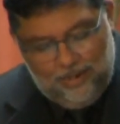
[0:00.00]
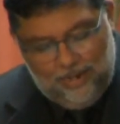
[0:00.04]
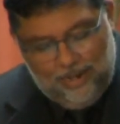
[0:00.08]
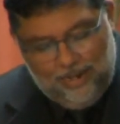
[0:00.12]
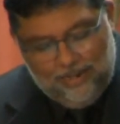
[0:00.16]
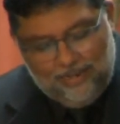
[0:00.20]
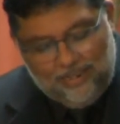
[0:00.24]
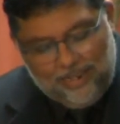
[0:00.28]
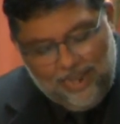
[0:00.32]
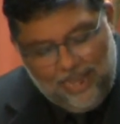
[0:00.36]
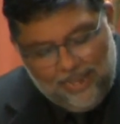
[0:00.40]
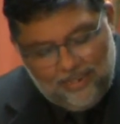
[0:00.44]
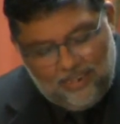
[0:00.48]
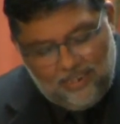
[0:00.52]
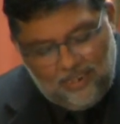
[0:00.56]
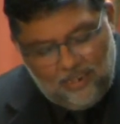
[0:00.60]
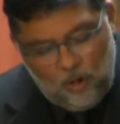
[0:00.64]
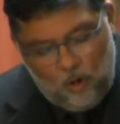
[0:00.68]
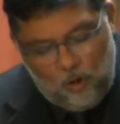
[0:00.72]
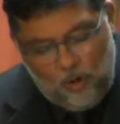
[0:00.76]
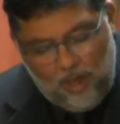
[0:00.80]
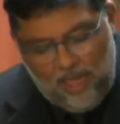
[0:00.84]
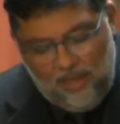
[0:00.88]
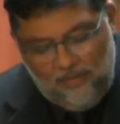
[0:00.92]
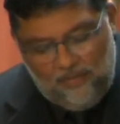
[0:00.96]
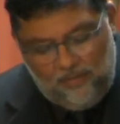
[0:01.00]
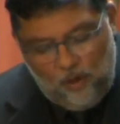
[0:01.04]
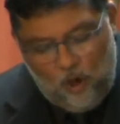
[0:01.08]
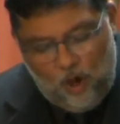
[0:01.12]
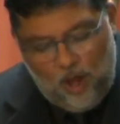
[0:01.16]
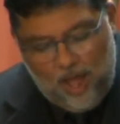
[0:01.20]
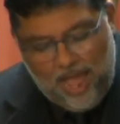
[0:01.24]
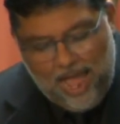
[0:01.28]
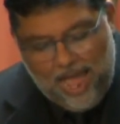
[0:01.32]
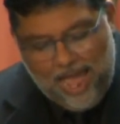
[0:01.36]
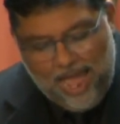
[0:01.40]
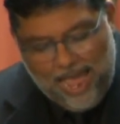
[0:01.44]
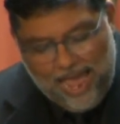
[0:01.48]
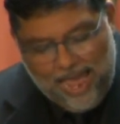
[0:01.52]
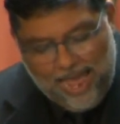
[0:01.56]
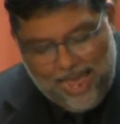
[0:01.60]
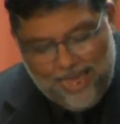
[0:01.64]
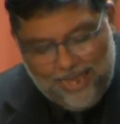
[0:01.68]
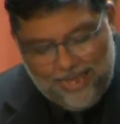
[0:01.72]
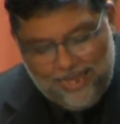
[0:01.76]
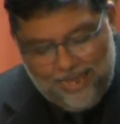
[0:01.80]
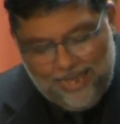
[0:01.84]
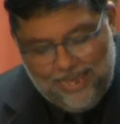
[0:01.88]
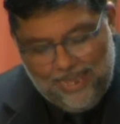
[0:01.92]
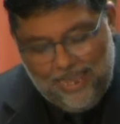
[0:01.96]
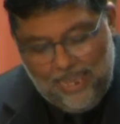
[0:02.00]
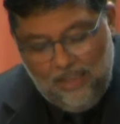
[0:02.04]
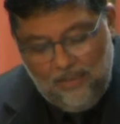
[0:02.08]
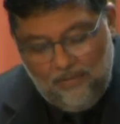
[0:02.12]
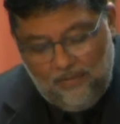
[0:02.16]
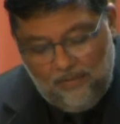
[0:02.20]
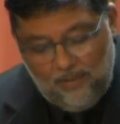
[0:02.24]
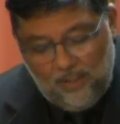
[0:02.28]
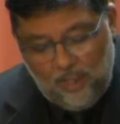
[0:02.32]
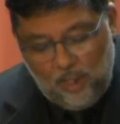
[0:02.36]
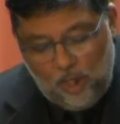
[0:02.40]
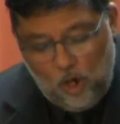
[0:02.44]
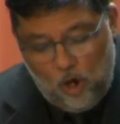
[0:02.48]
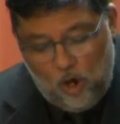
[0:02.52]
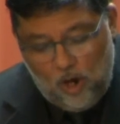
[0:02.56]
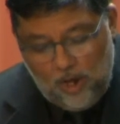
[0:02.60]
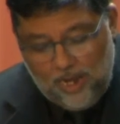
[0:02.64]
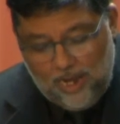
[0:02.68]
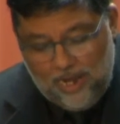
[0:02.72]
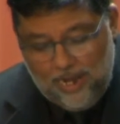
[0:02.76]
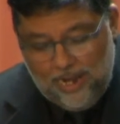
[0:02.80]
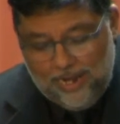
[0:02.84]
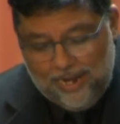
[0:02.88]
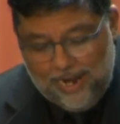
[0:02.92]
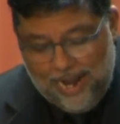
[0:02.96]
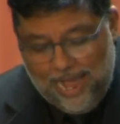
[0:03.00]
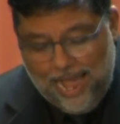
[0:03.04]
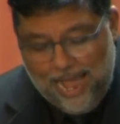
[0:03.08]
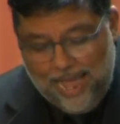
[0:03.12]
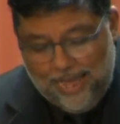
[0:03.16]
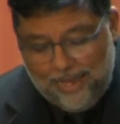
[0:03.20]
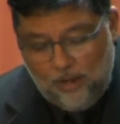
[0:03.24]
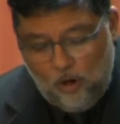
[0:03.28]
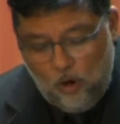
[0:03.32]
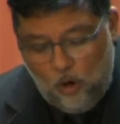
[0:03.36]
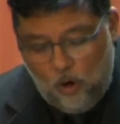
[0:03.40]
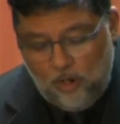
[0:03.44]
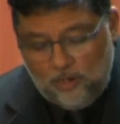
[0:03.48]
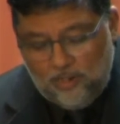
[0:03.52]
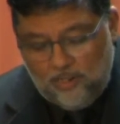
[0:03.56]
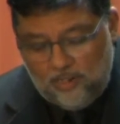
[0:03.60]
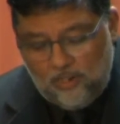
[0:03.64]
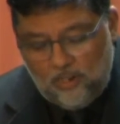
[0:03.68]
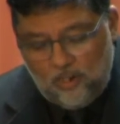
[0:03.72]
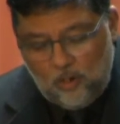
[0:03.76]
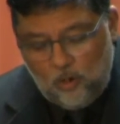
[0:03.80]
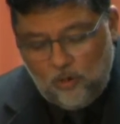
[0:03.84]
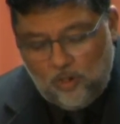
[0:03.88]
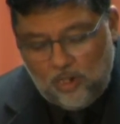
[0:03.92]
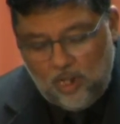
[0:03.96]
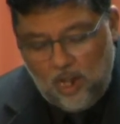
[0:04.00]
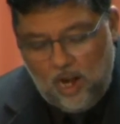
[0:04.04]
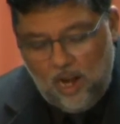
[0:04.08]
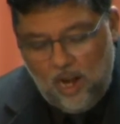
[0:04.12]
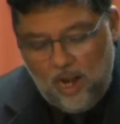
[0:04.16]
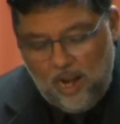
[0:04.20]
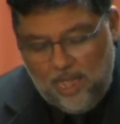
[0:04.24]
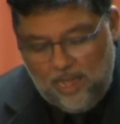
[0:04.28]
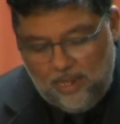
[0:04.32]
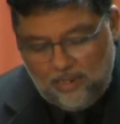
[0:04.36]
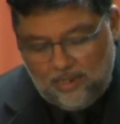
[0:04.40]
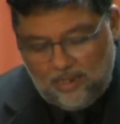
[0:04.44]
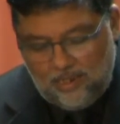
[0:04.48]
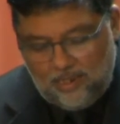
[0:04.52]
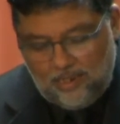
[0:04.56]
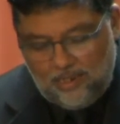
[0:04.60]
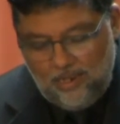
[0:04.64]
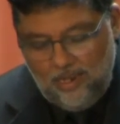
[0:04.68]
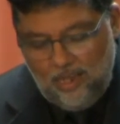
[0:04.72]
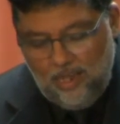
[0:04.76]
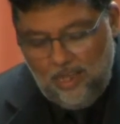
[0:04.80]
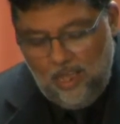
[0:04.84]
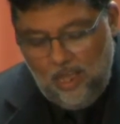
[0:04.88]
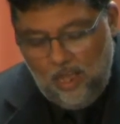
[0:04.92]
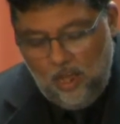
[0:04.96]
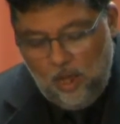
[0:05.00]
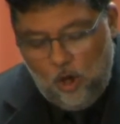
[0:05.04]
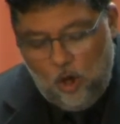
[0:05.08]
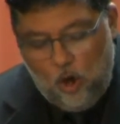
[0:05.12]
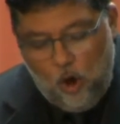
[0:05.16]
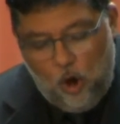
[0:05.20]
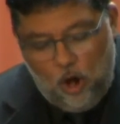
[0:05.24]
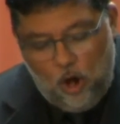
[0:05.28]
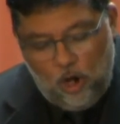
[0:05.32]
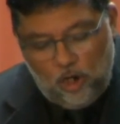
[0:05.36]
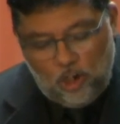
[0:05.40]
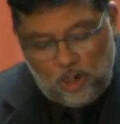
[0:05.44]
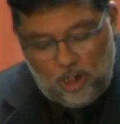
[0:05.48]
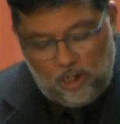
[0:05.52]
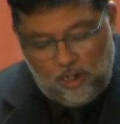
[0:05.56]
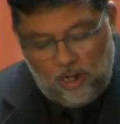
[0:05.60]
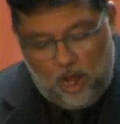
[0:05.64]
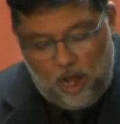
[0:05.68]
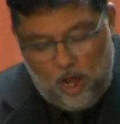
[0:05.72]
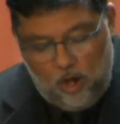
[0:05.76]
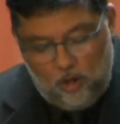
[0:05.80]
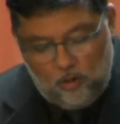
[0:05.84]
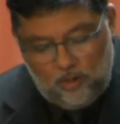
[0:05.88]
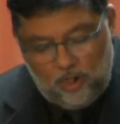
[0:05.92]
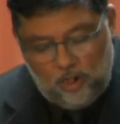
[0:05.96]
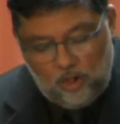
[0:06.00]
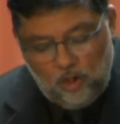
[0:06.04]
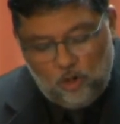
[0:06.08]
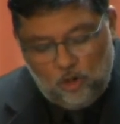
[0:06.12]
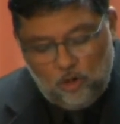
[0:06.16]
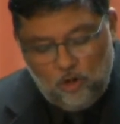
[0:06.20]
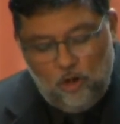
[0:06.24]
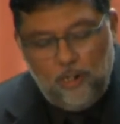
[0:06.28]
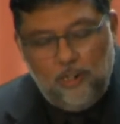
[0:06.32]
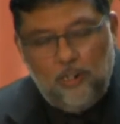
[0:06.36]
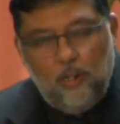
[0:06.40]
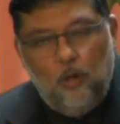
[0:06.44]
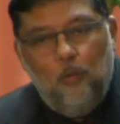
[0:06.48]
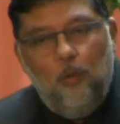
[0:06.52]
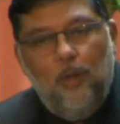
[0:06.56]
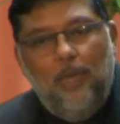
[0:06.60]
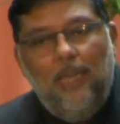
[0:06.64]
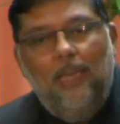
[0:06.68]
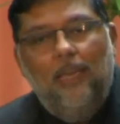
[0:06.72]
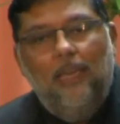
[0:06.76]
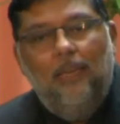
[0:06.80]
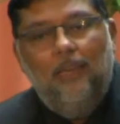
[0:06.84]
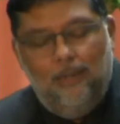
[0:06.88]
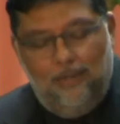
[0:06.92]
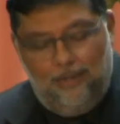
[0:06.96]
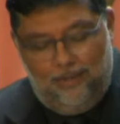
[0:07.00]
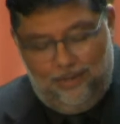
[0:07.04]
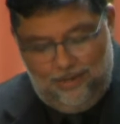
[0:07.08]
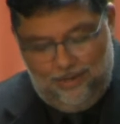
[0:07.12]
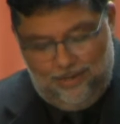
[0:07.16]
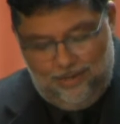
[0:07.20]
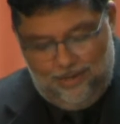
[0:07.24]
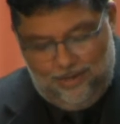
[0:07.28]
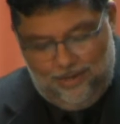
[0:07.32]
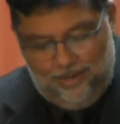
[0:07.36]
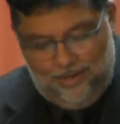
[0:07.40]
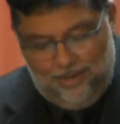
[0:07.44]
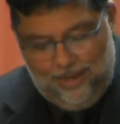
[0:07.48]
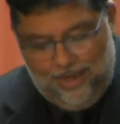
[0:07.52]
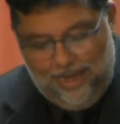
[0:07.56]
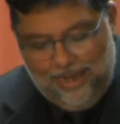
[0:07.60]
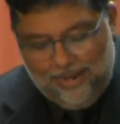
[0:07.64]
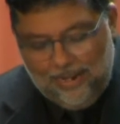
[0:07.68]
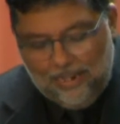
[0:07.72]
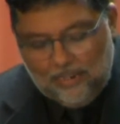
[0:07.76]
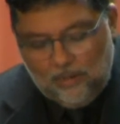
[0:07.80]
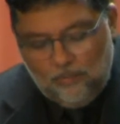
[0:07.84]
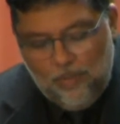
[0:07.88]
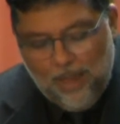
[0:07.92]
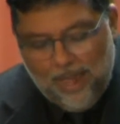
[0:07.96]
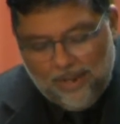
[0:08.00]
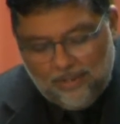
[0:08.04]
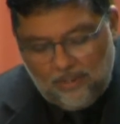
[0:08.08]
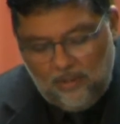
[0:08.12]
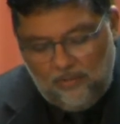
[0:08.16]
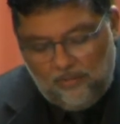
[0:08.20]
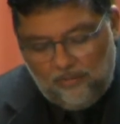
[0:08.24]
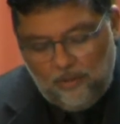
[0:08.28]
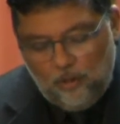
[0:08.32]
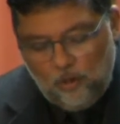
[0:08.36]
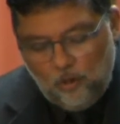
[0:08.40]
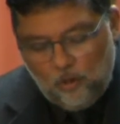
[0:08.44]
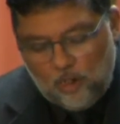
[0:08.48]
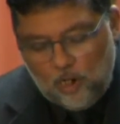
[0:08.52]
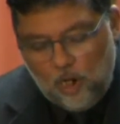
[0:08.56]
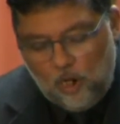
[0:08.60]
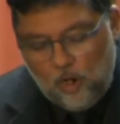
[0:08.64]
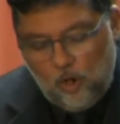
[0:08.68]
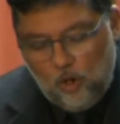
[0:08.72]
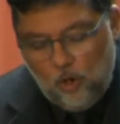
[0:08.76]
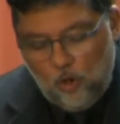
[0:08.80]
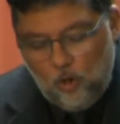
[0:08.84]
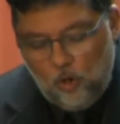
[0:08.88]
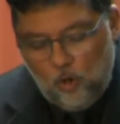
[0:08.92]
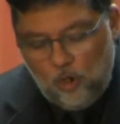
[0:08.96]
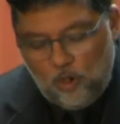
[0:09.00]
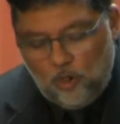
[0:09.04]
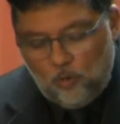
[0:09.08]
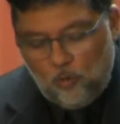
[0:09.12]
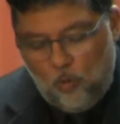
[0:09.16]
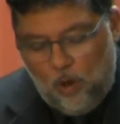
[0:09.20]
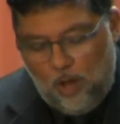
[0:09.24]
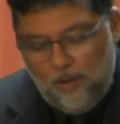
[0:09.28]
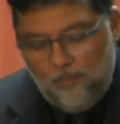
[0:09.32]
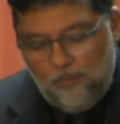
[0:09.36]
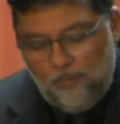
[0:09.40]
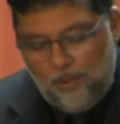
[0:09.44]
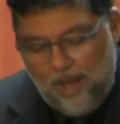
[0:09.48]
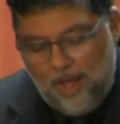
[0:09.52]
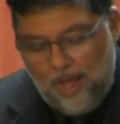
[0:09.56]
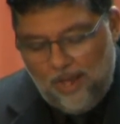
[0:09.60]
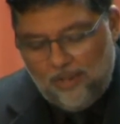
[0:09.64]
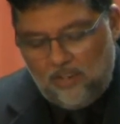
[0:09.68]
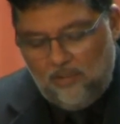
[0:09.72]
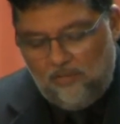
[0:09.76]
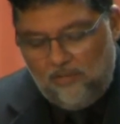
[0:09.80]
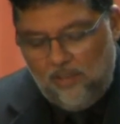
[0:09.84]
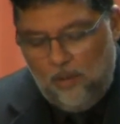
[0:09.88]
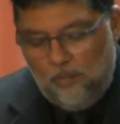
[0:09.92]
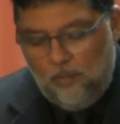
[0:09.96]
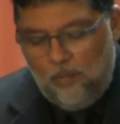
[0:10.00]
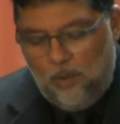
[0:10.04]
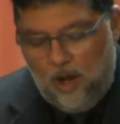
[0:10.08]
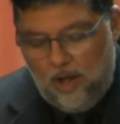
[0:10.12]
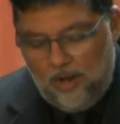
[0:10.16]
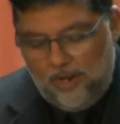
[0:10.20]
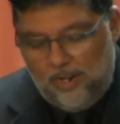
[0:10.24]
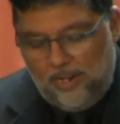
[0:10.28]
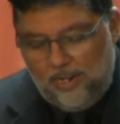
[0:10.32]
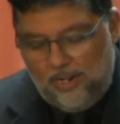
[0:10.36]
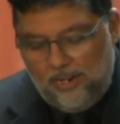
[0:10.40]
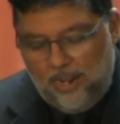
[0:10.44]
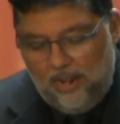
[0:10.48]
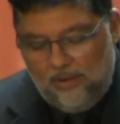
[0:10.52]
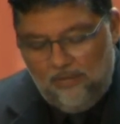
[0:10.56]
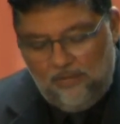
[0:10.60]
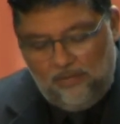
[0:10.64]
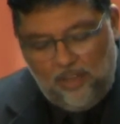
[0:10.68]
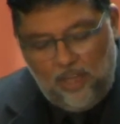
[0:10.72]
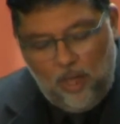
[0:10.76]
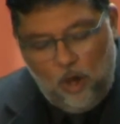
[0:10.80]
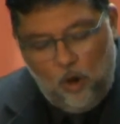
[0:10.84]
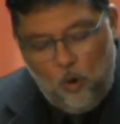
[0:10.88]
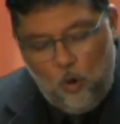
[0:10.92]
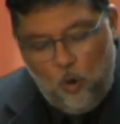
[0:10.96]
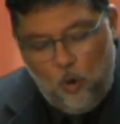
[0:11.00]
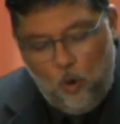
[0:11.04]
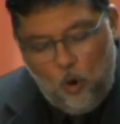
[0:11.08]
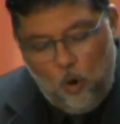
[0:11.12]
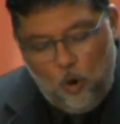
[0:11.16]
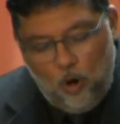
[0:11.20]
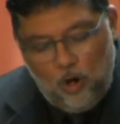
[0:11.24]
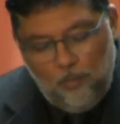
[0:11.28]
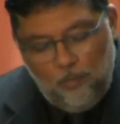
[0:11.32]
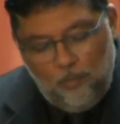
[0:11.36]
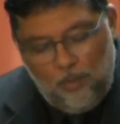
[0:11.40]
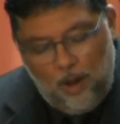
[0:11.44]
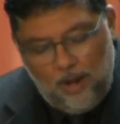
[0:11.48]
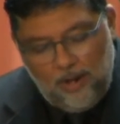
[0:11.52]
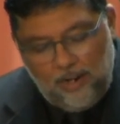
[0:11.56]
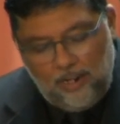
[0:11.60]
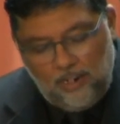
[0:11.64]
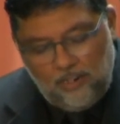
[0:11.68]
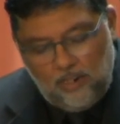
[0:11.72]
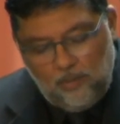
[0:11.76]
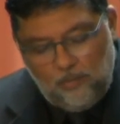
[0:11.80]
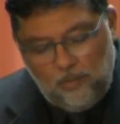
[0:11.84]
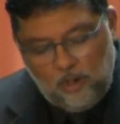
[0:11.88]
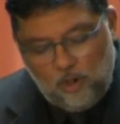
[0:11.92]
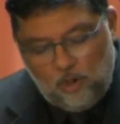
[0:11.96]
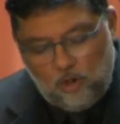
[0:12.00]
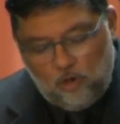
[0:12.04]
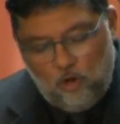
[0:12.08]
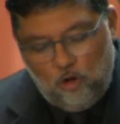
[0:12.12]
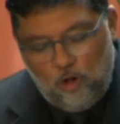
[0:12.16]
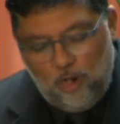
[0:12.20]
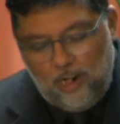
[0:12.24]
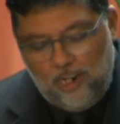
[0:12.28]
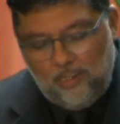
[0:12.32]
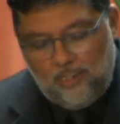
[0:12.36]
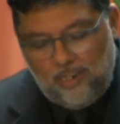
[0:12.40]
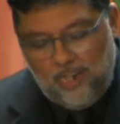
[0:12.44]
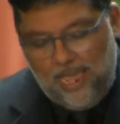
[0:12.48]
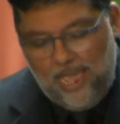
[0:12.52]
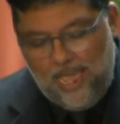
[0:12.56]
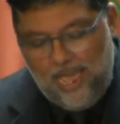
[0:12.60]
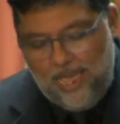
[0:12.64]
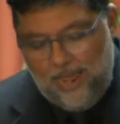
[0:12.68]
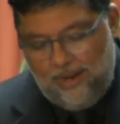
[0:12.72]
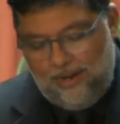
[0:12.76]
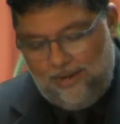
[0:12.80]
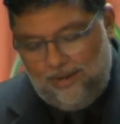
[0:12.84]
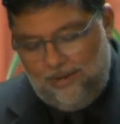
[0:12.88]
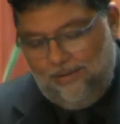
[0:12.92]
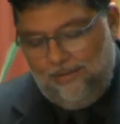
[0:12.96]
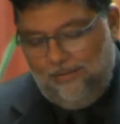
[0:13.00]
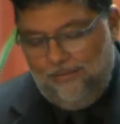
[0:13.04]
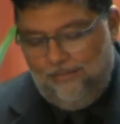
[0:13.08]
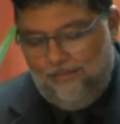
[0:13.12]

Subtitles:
It says, so if your eye, even your good eye, causes you to lust, gouge it out and throw it away. It is better for you to lose one part of your body than for your whole body to be thrown into hell.